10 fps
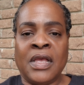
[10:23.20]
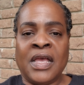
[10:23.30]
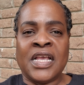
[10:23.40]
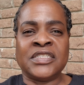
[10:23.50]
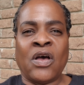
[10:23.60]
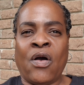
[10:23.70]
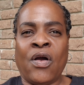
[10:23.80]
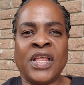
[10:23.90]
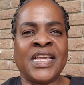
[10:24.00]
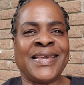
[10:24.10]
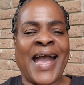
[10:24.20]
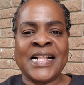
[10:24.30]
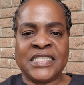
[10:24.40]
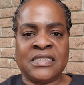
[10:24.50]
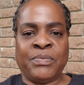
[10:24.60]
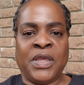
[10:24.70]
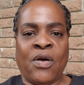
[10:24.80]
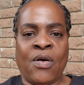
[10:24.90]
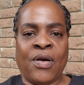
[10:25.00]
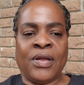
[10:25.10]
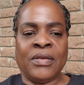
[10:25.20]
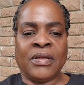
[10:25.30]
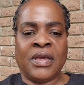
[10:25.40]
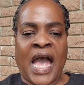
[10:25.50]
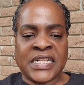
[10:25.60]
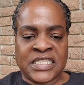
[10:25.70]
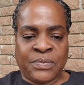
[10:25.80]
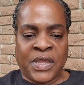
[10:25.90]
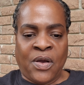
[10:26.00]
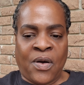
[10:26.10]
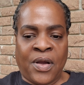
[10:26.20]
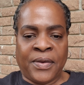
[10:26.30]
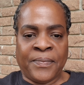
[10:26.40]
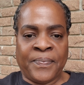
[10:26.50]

It's hard. It got to be hard. Got to be hard.